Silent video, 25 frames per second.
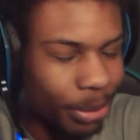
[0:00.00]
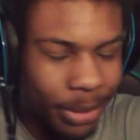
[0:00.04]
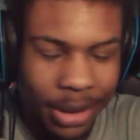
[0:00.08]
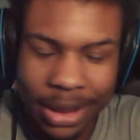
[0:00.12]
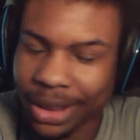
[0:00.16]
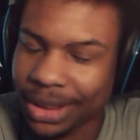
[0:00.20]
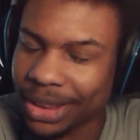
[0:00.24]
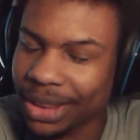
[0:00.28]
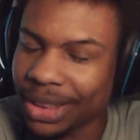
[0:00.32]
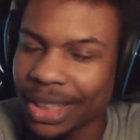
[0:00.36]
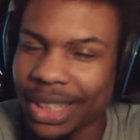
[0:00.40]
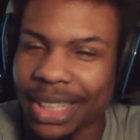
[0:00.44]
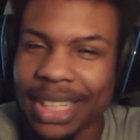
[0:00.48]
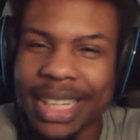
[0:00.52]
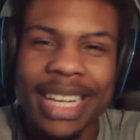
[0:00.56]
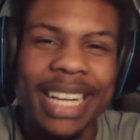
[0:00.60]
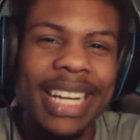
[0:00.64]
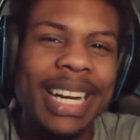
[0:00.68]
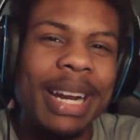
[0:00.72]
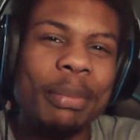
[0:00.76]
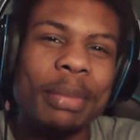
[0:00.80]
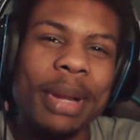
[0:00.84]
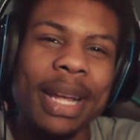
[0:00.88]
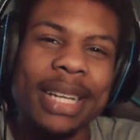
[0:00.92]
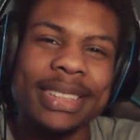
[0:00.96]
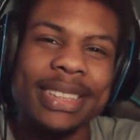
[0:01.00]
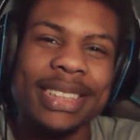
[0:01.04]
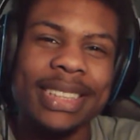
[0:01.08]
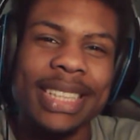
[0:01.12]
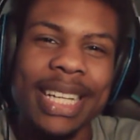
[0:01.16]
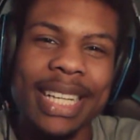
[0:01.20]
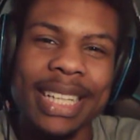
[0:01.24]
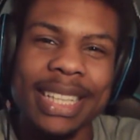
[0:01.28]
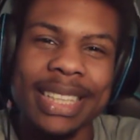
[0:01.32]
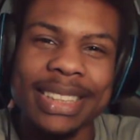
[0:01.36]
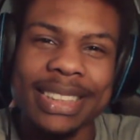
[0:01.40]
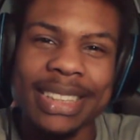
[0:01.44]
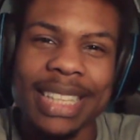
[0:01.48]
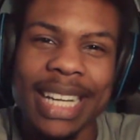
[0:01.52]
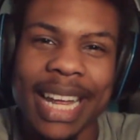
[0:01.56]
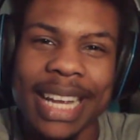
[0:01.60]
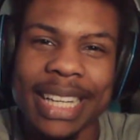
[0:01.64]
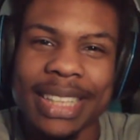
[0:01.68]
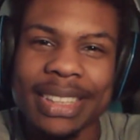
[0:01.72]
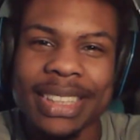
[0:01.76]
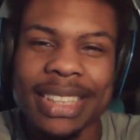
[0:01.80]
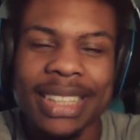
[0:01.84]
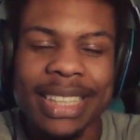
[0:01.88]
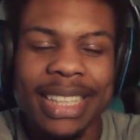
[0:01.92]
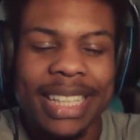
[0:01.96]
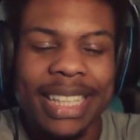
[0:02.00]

much. And I'm not saying this like